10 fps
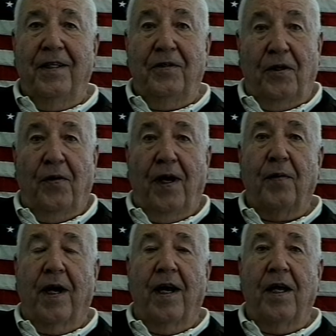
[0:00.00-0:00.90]

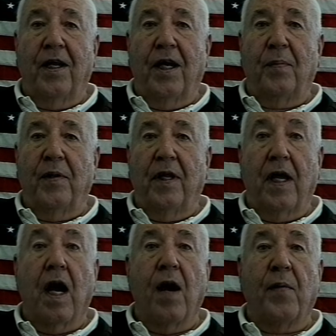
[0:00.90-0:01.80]
So I, I ended up in
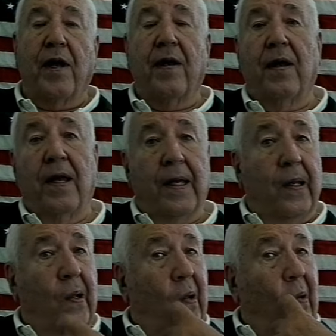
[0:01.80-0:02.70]
the Army.
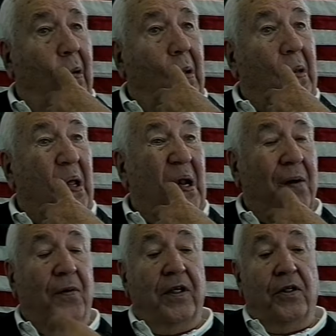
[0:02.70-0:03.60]
And then
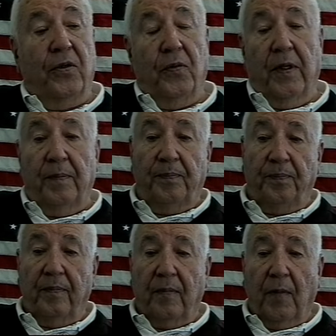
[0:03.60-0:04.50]
I went to, uh,
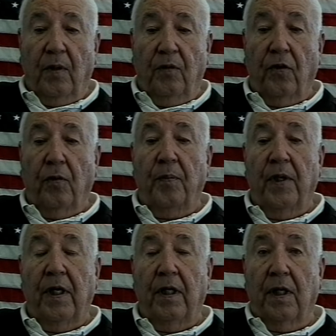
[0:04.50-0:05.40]
so
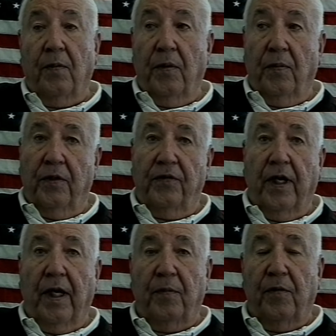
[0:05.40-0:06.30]
immediately we were
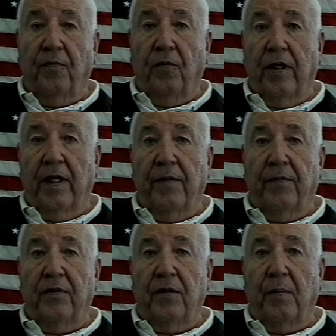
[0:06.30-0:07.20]
sent up to Fort
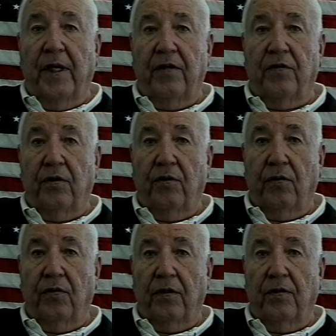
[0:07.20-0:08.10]
Devens in
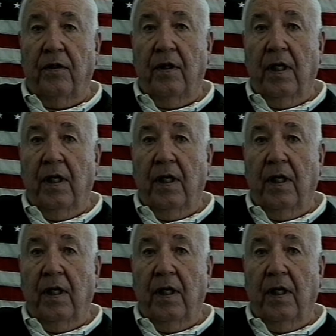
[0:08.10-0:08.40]
Massachusetts.